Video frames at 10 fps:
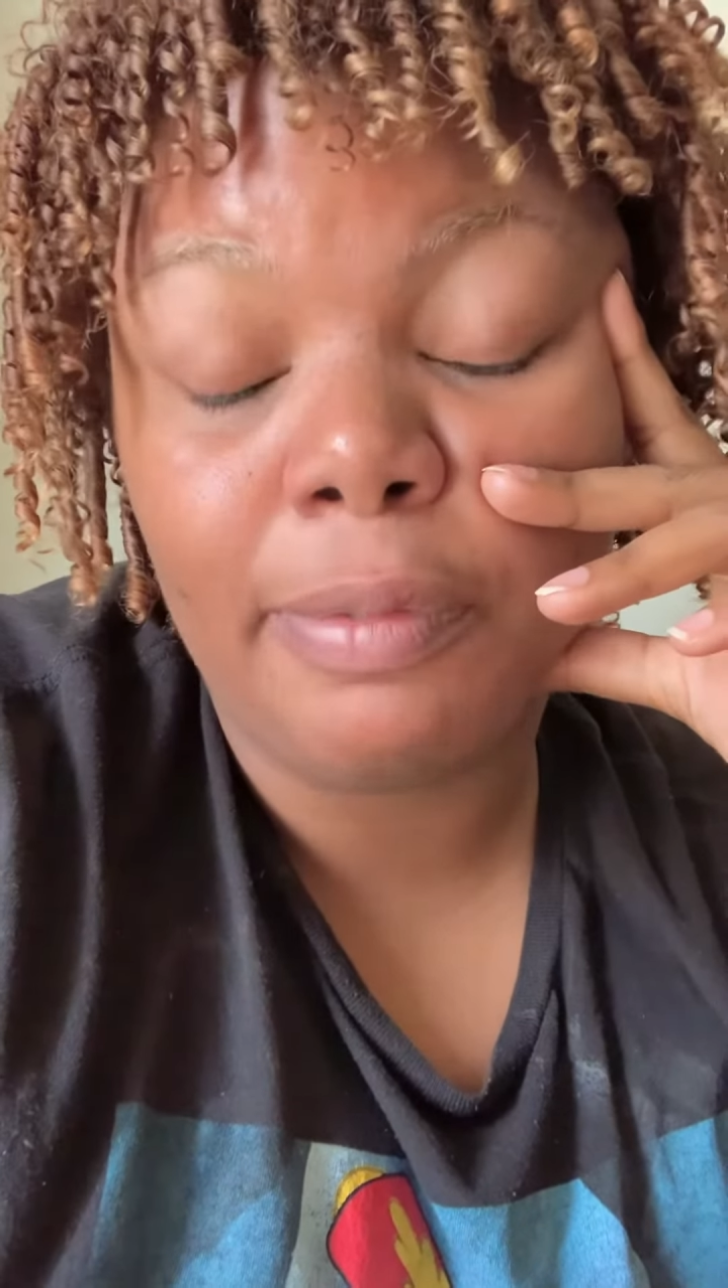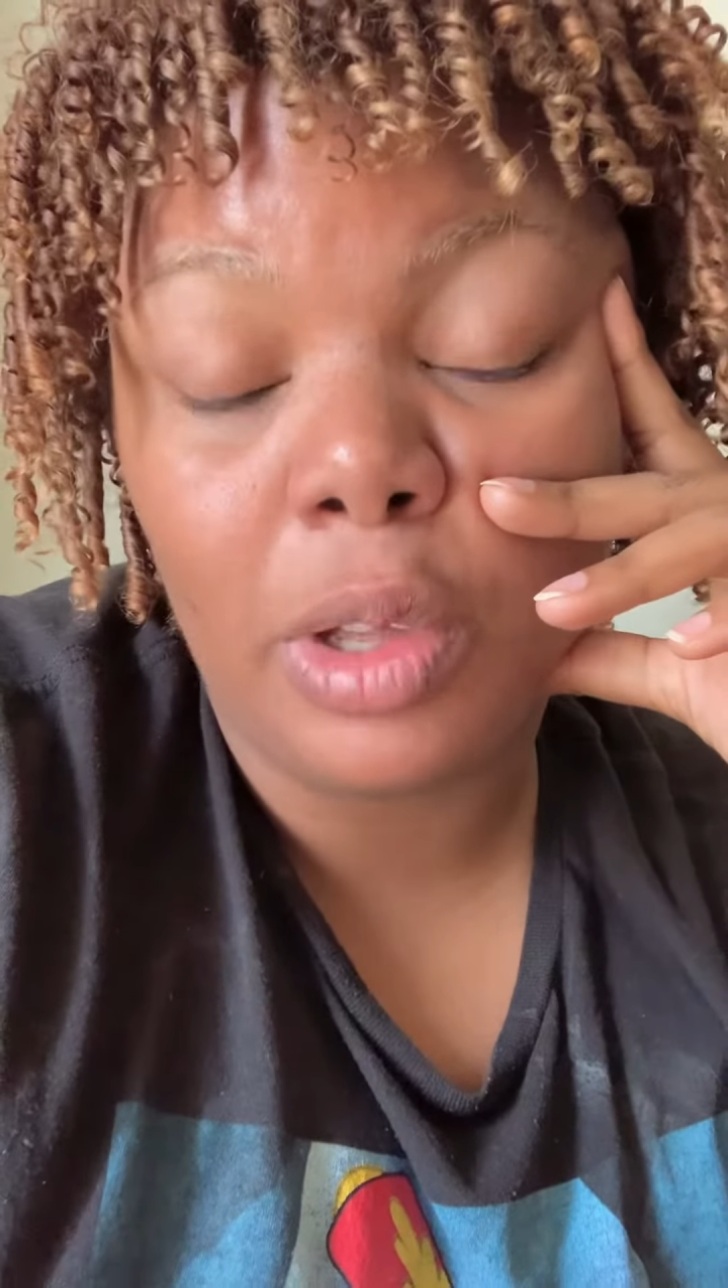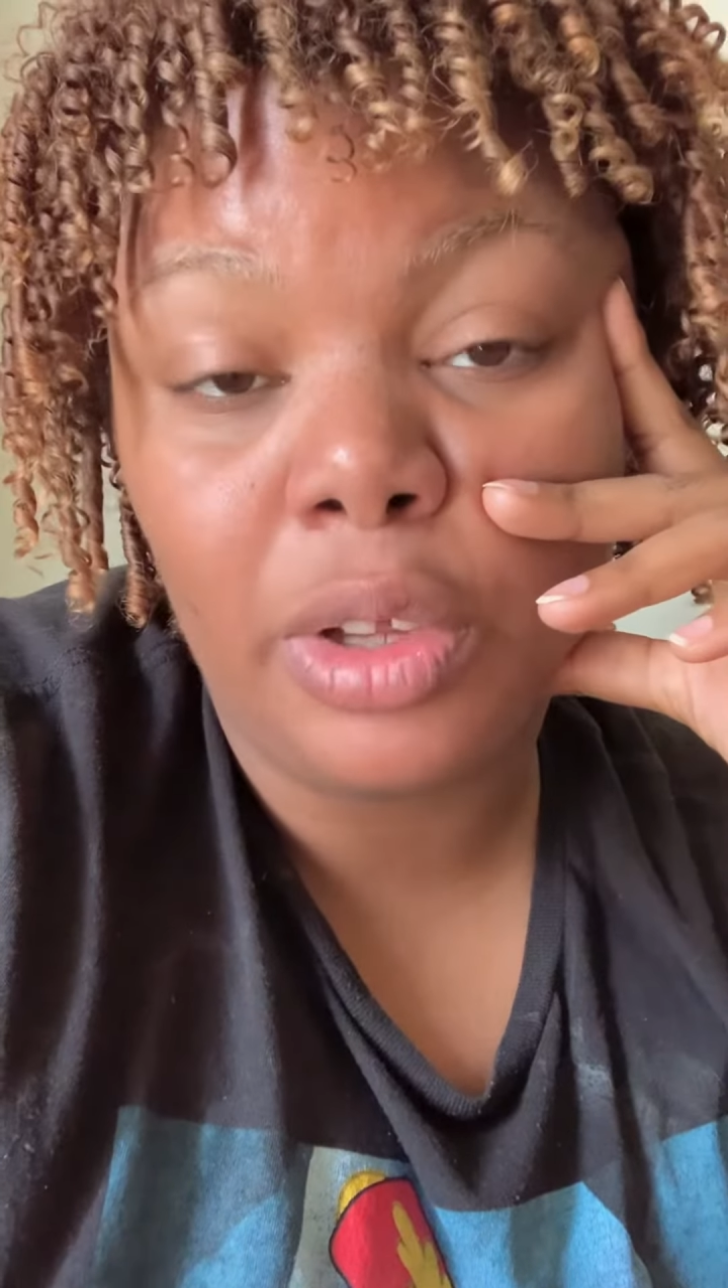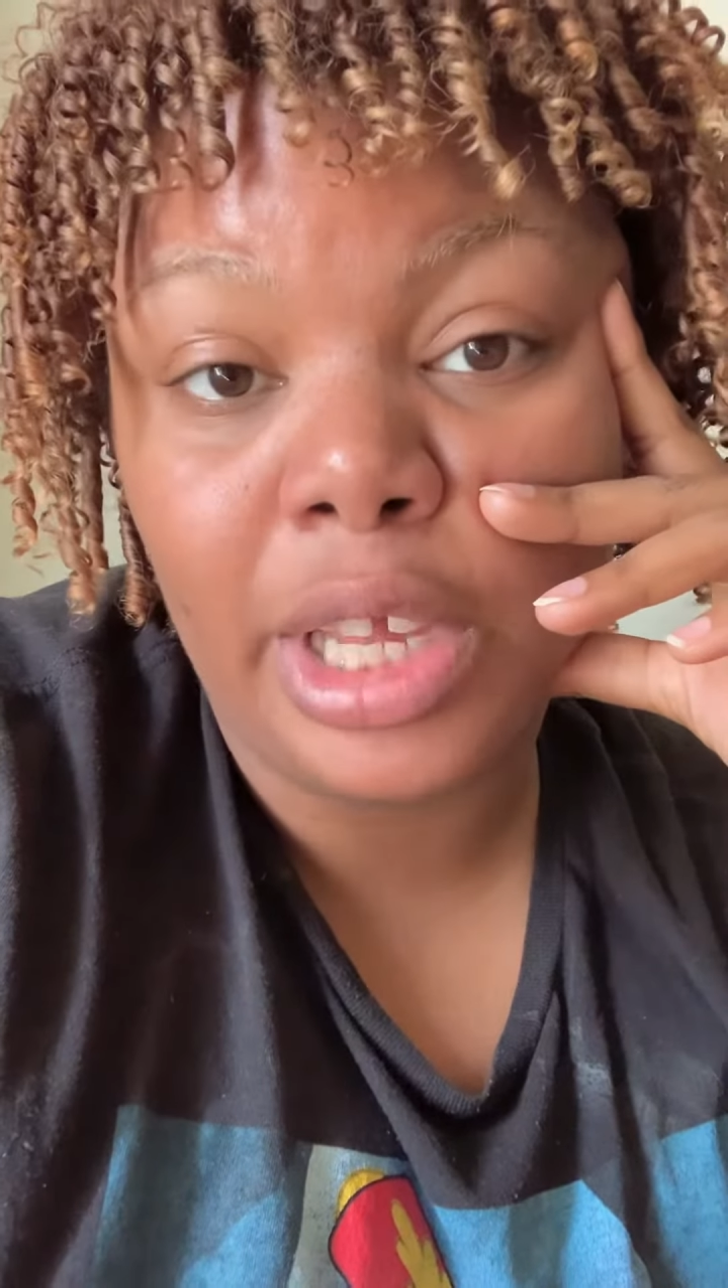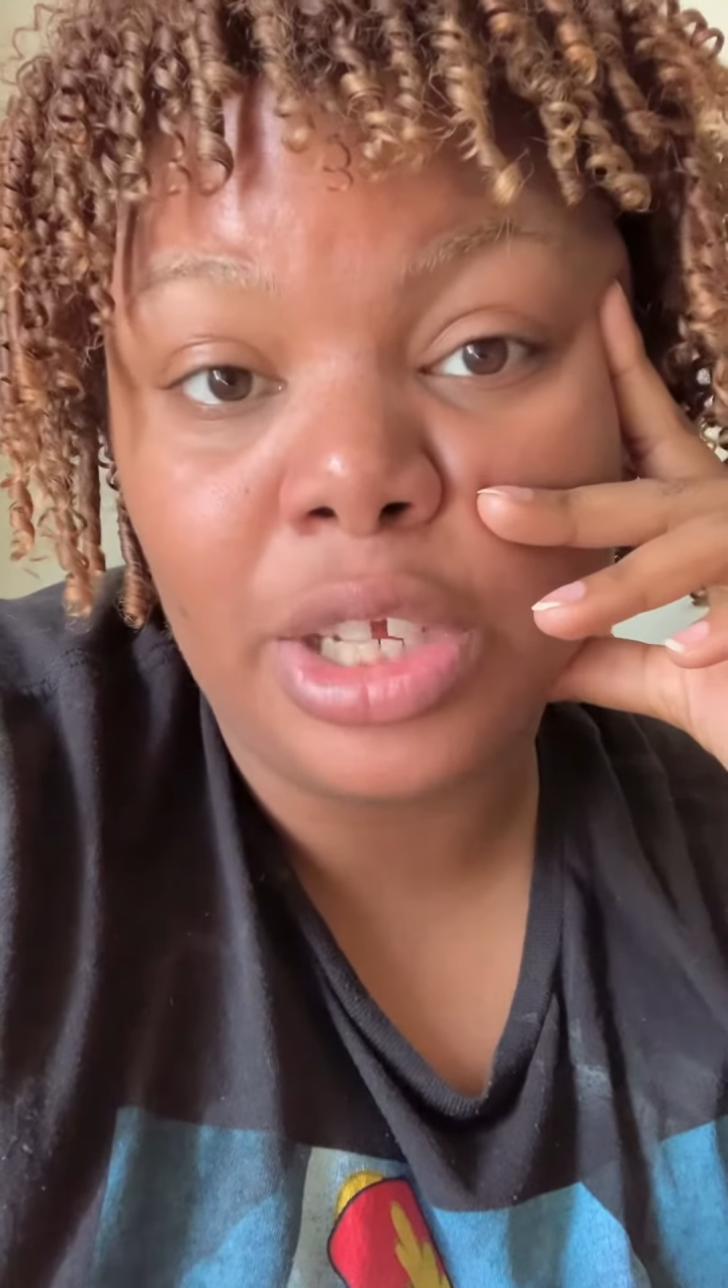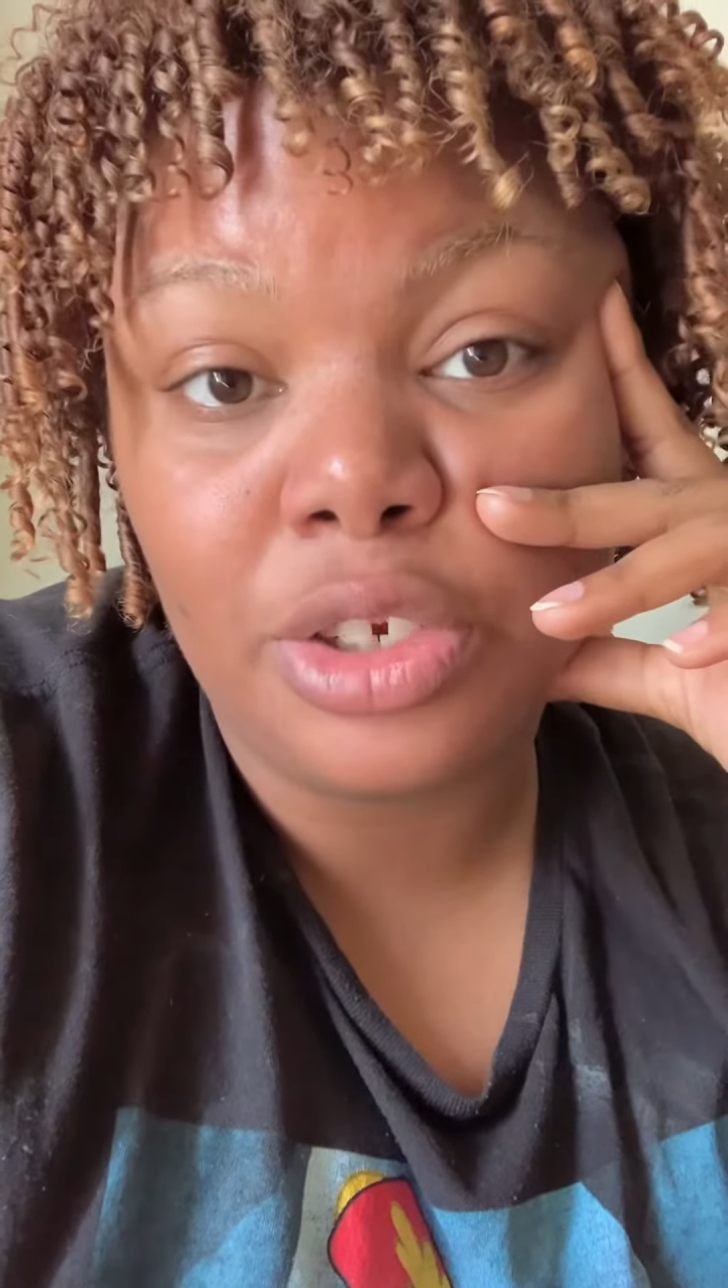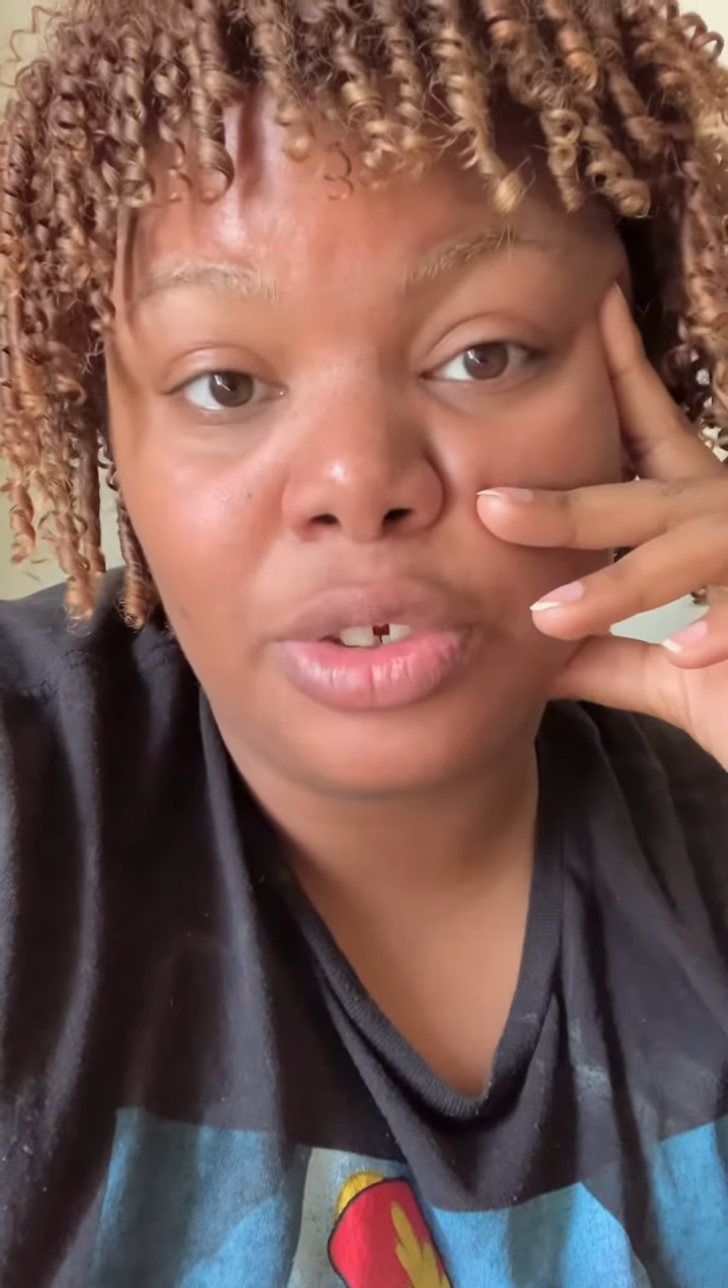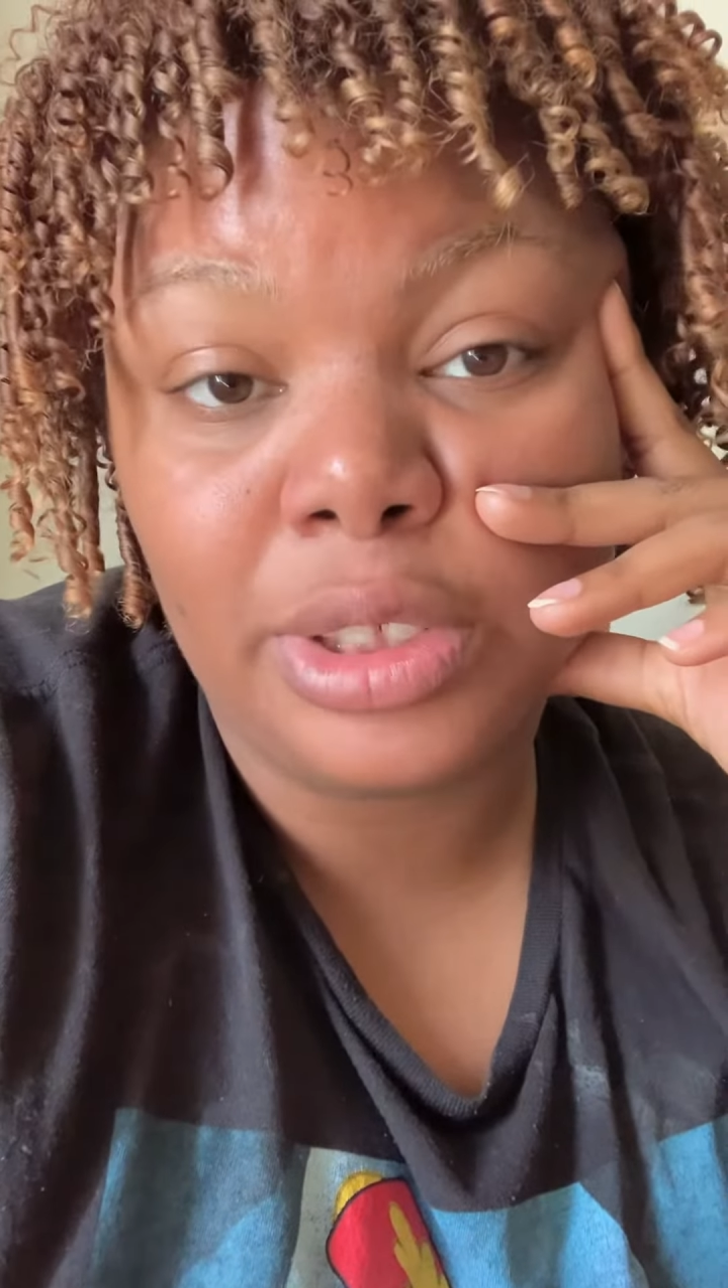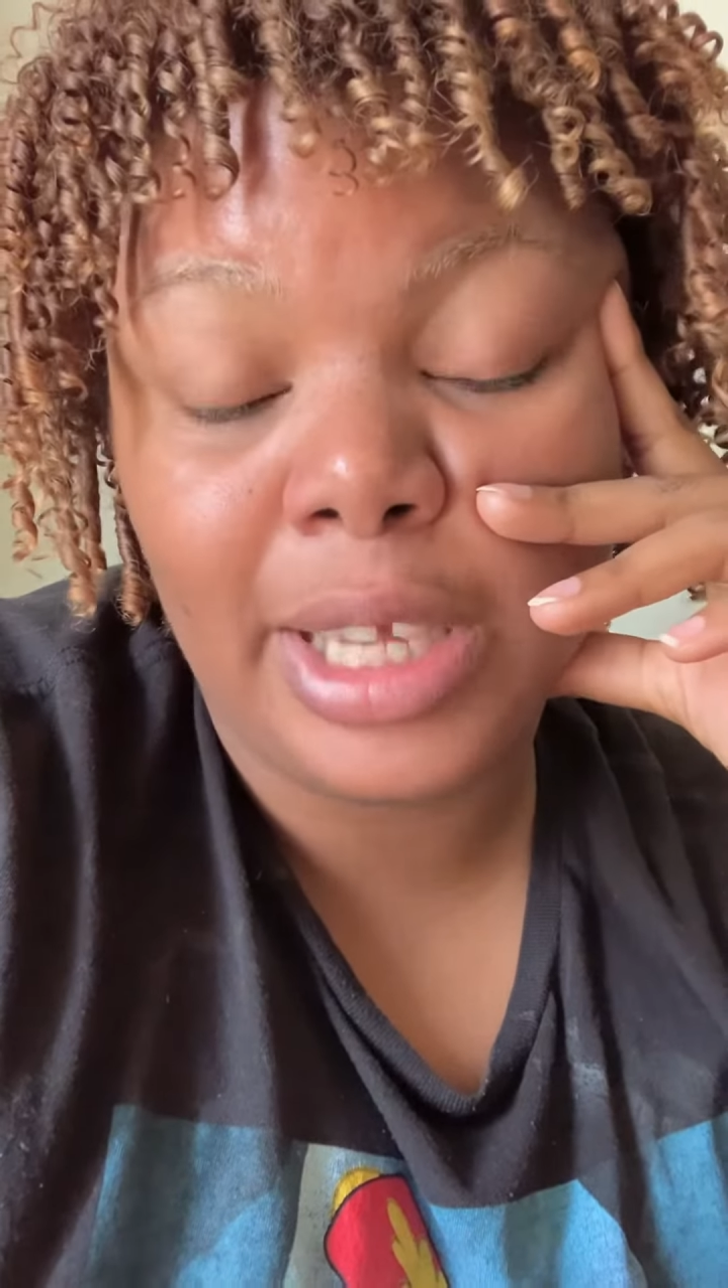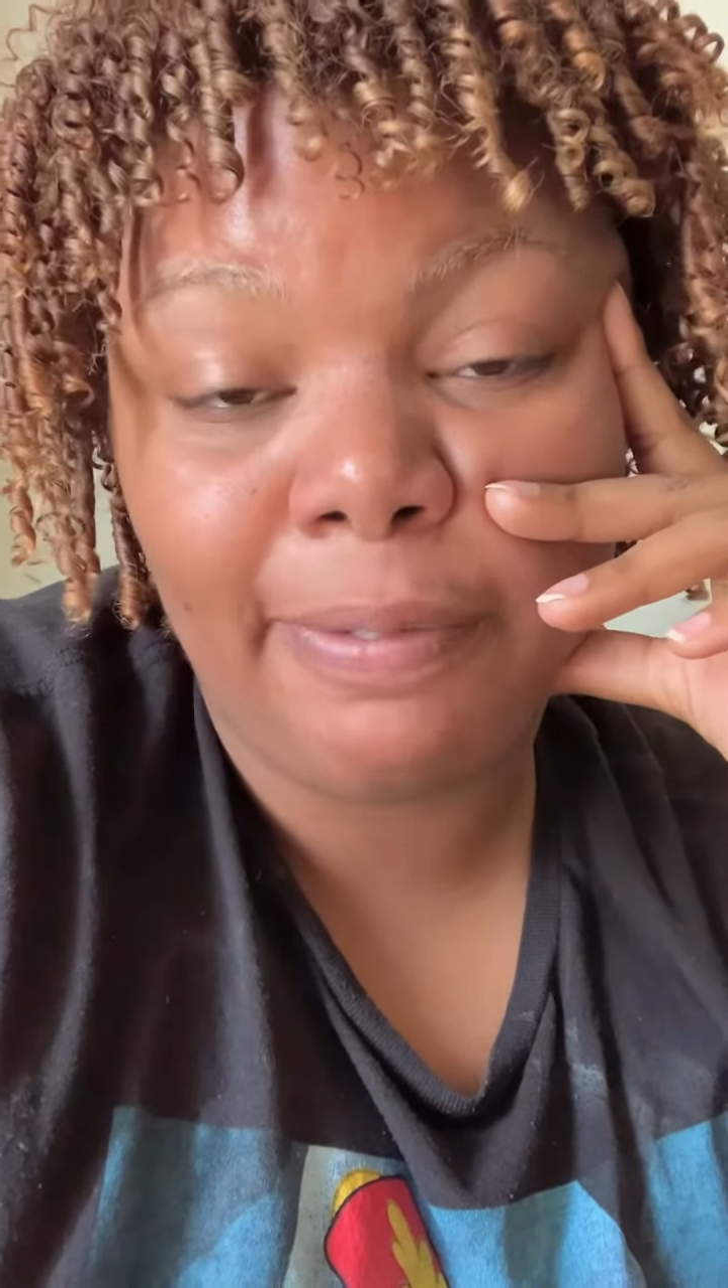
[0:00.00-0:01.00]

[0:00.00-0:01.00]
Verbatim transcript: fallen angels.